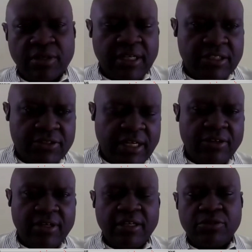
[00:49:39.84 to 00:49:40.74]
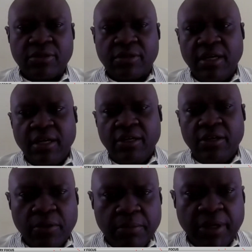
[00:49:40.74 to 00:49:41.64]
drug, let's try another drug.
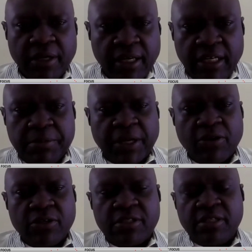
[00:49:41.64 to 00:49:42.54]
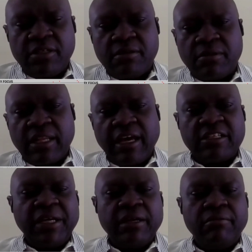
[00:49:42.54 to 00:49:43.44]
But it's because there
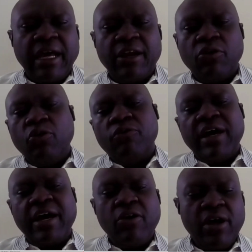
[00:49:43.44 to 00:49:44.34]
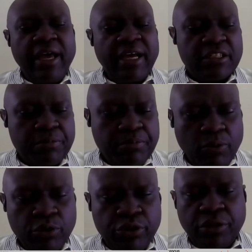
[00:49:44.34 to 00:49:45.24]
has been an
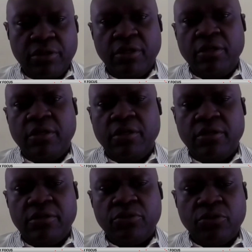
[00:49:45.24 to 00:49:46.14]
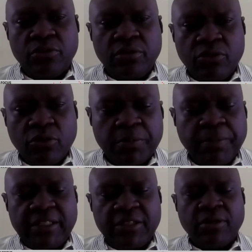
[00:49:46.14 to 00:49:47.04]
overexposure to those
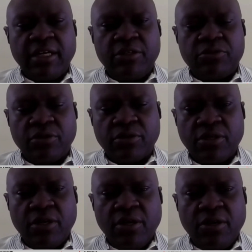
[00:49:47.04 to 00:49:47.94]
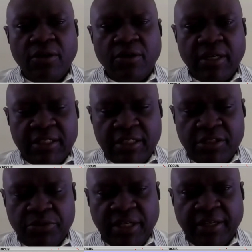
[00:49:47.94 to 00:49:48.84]
particular drugs
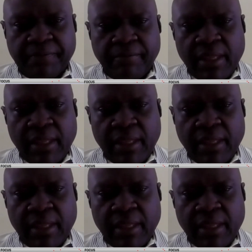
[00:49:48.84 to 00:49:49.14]
unnecessarily.